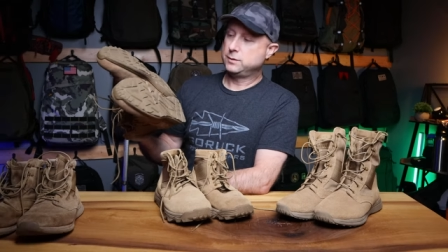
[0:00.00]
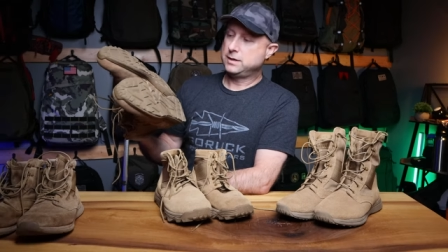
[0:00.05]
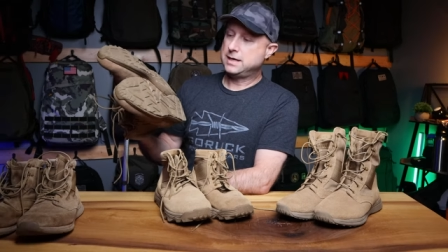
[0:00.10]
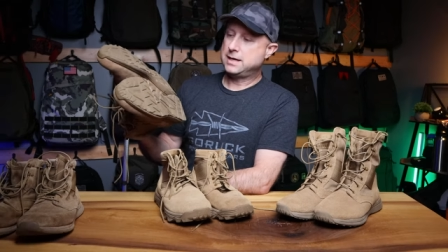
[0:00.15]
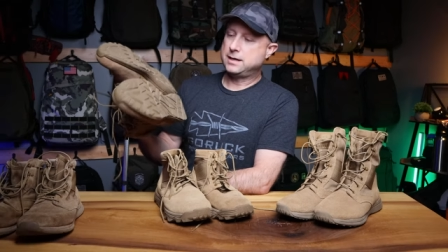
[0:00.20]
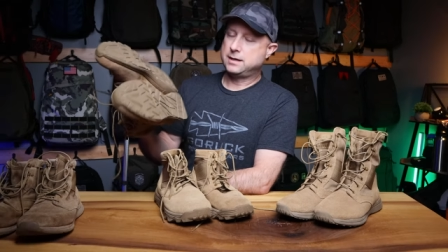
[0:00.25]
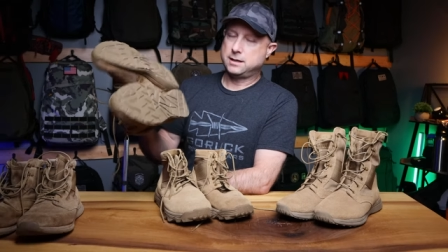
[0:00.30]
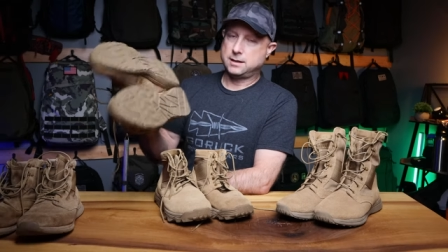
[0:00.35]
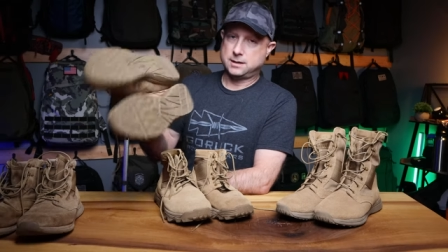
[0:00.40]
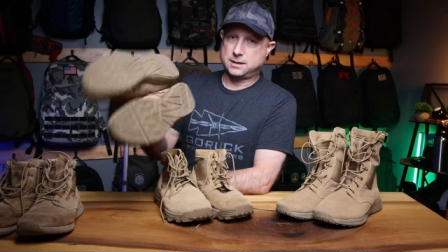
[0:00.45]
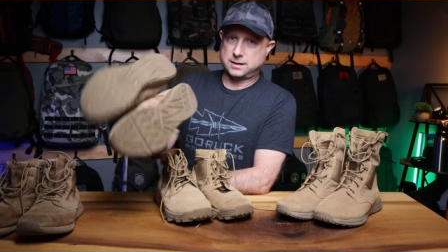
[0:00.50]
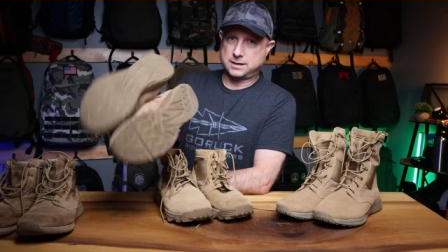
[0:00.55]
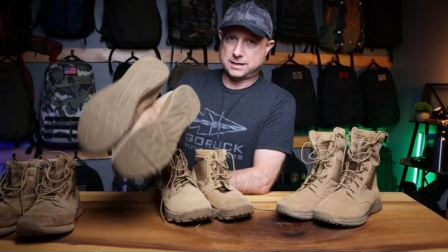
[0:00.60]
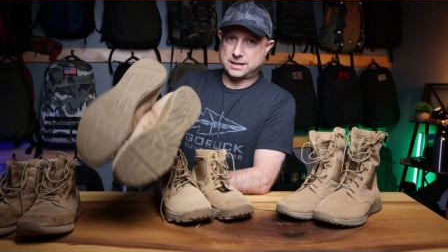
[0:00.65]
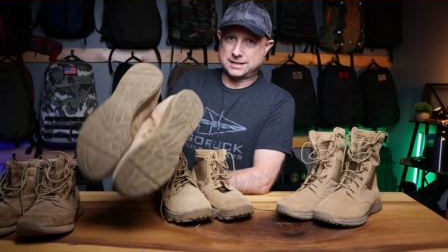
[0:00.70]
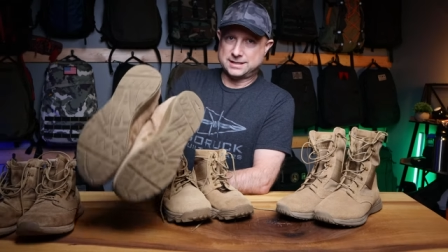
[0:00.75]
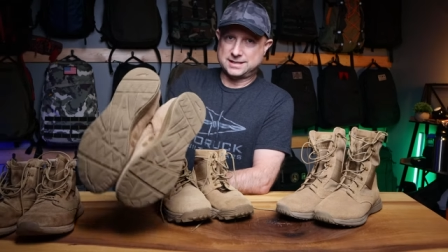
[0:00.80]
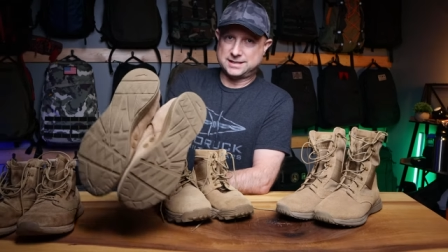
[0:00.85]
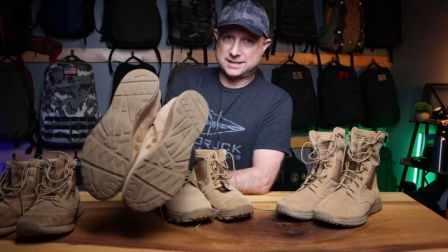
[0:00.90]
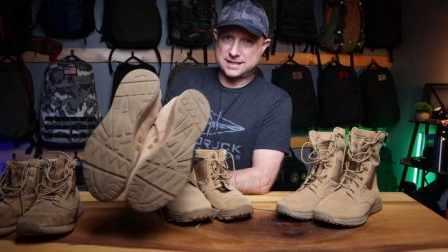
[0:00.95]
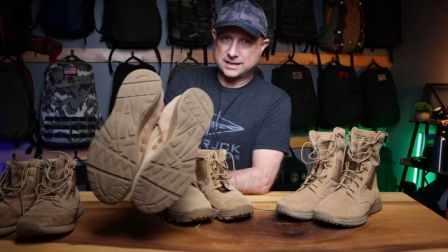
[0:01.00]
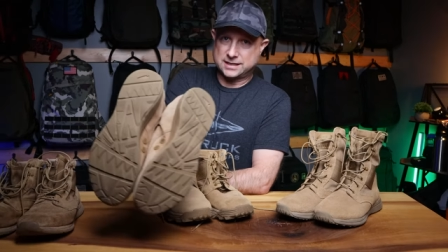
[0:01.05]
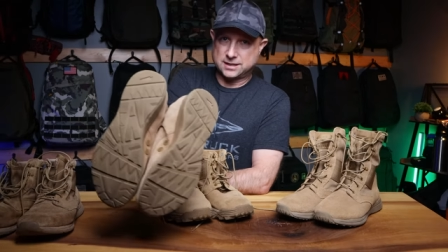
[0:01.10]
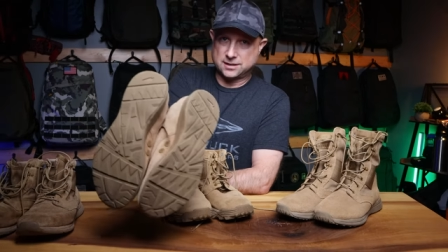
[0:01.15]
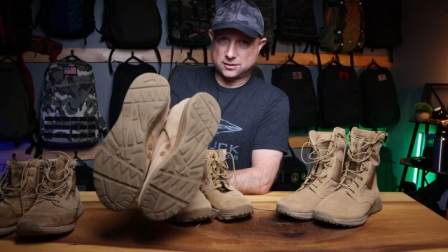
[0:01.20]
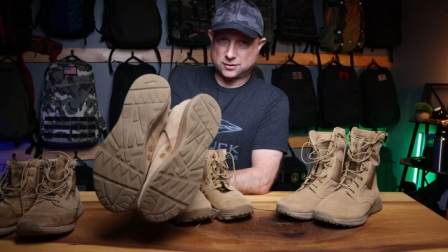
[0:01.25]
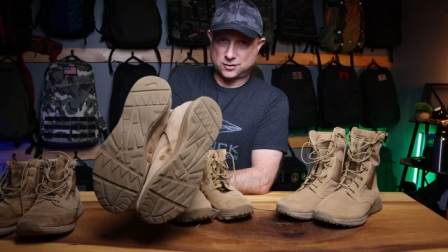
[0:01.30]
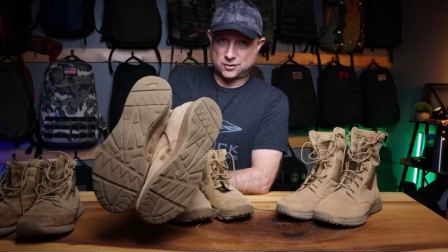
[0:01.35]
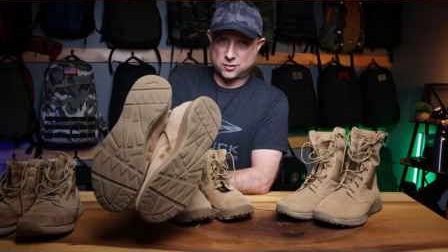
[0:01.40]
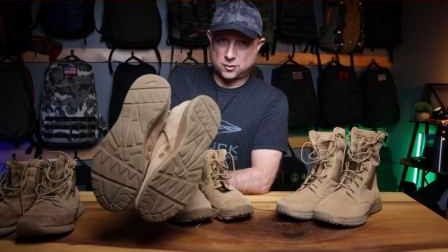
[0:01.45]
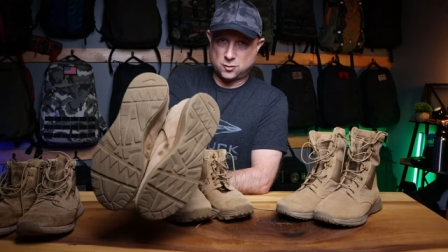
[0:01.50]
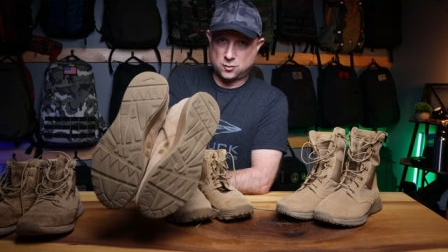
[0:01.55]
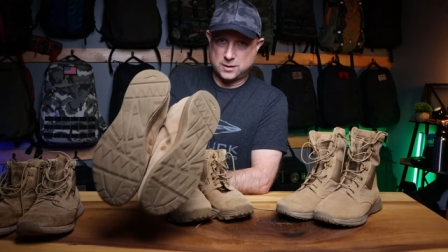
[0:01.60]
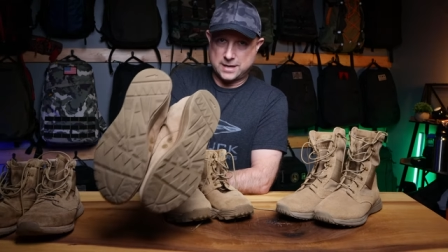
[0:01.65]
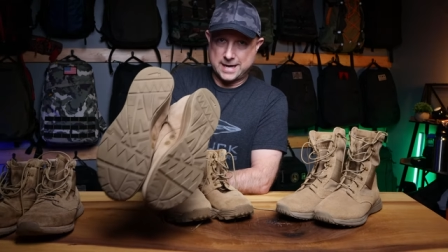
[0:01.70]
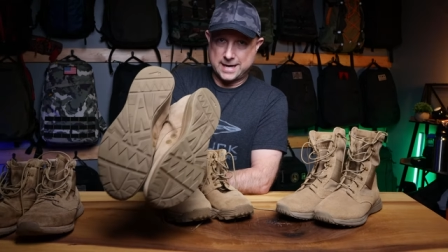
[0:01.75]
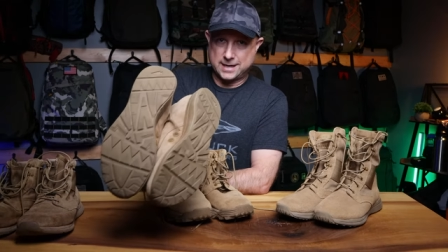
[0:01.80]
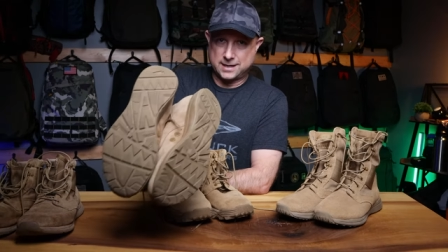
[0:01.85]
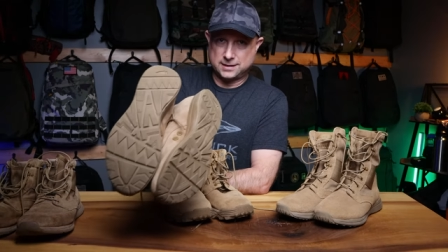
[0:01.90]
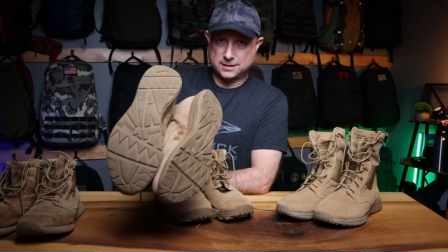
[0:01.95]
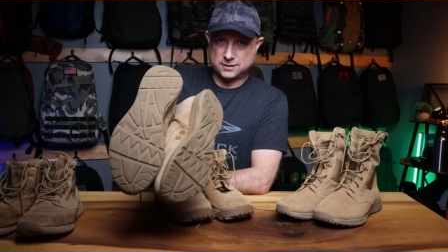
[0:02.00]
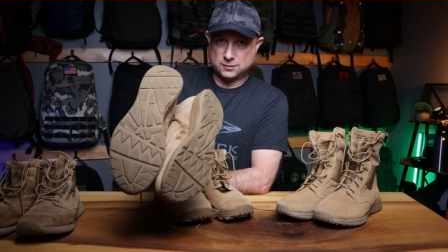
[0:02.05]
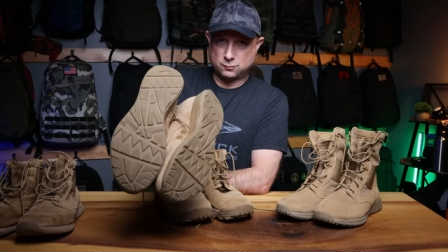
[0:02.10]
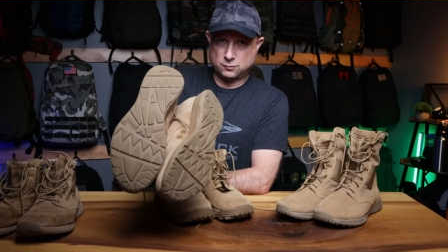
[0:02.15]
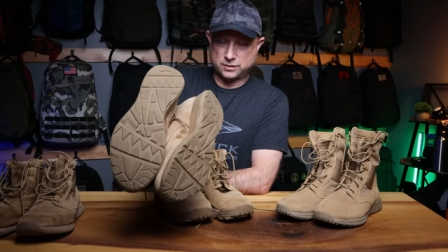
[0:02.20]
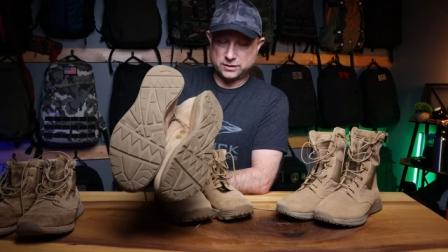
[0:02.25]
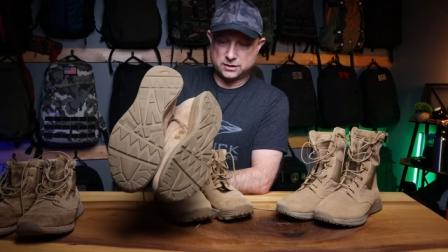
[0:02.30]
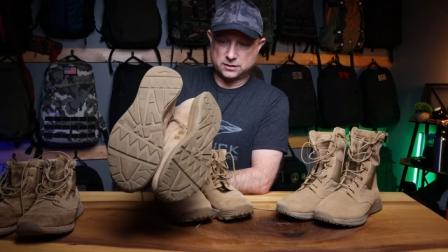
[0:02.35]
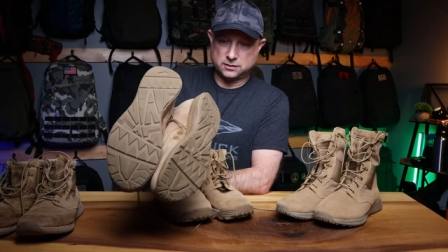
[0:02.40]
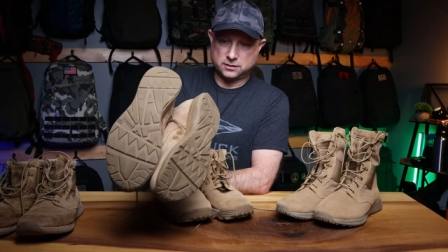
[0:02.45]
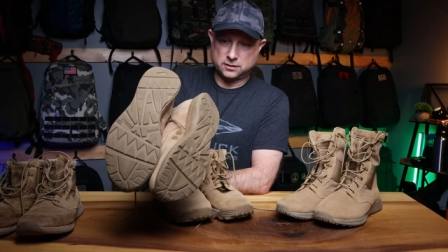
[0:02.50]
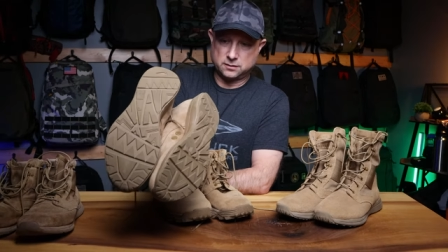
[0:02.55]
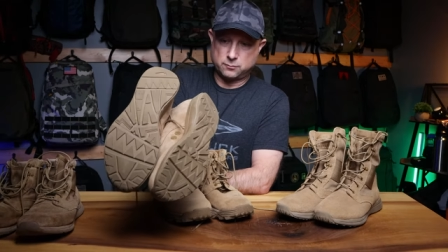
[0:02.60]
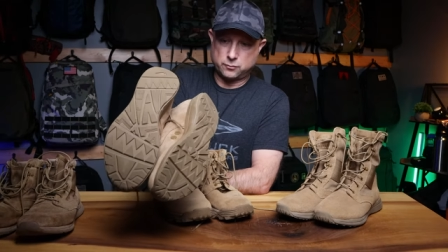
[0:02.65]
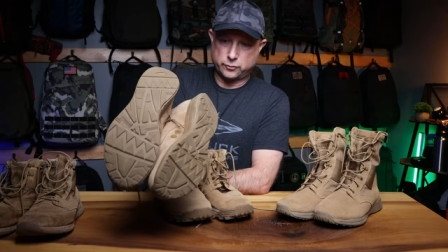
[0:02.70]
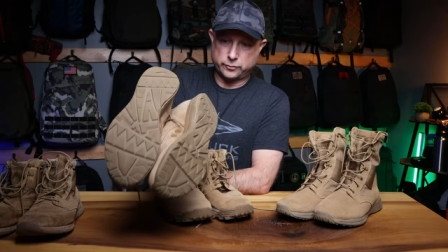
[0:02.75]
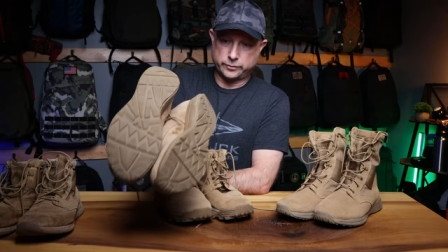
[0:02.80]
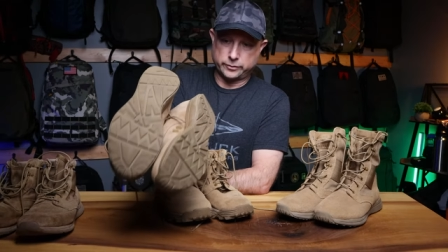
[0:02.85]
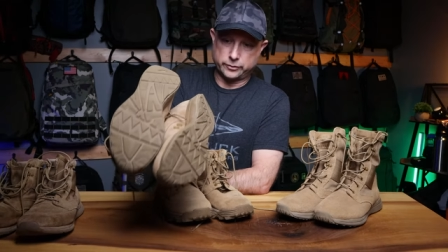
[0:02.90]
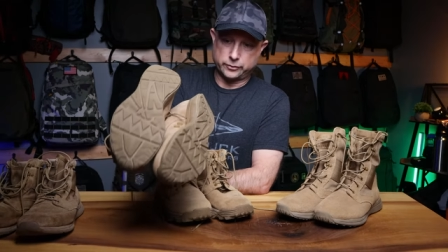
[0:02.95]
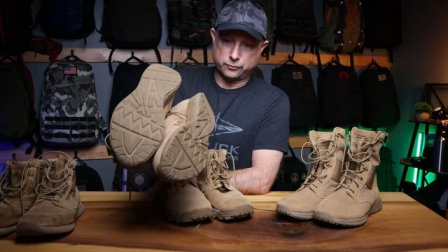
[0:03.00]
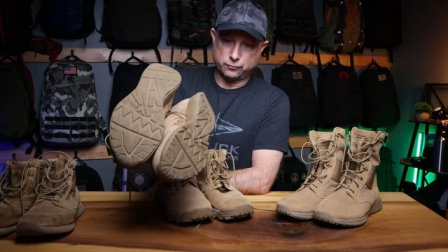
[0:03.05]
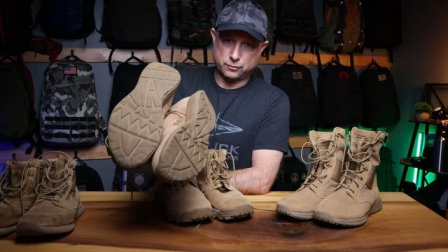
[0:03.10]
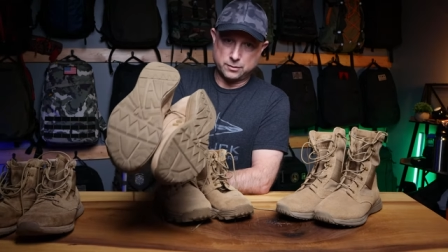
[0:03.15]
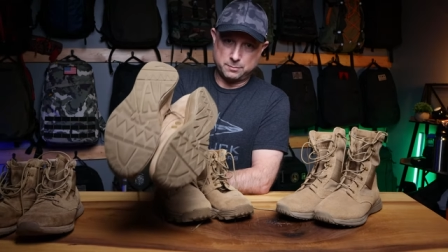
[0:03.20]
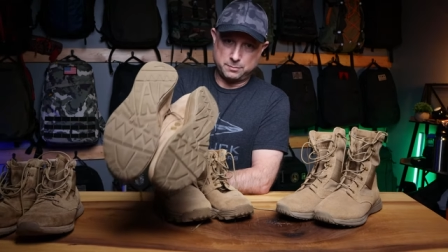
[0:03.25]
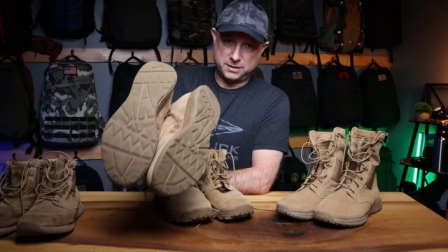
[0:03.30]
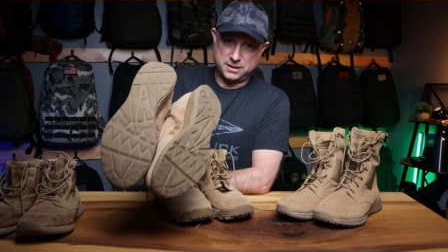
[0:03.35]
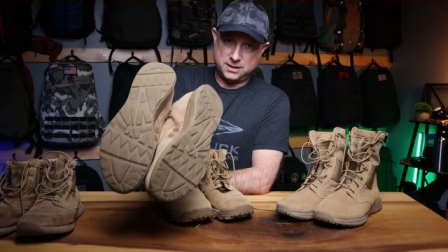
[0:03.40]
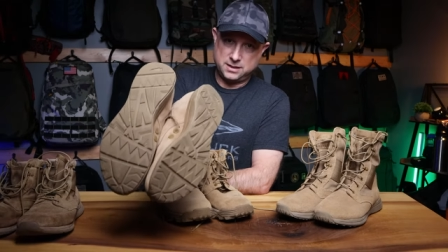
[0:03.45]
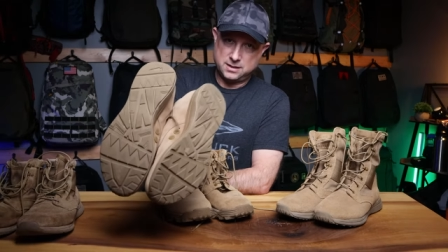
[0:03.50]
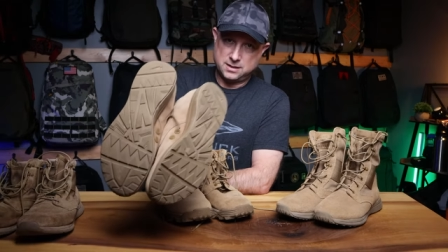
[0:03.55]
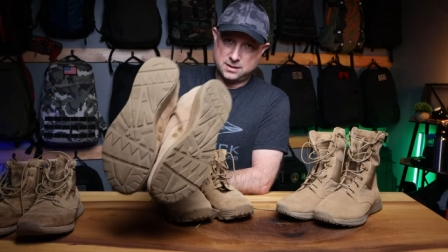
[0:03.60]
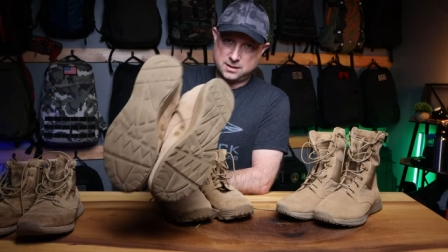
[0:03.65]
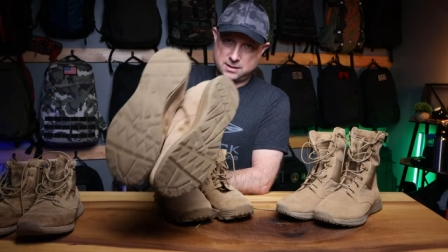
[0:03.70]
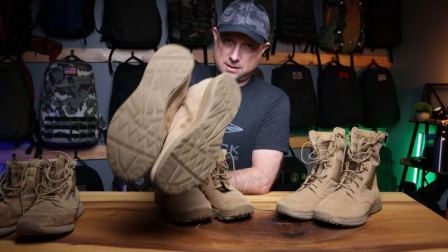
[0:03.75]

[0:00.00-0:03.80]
We had a, a, second sole added. This one's a little more grippy.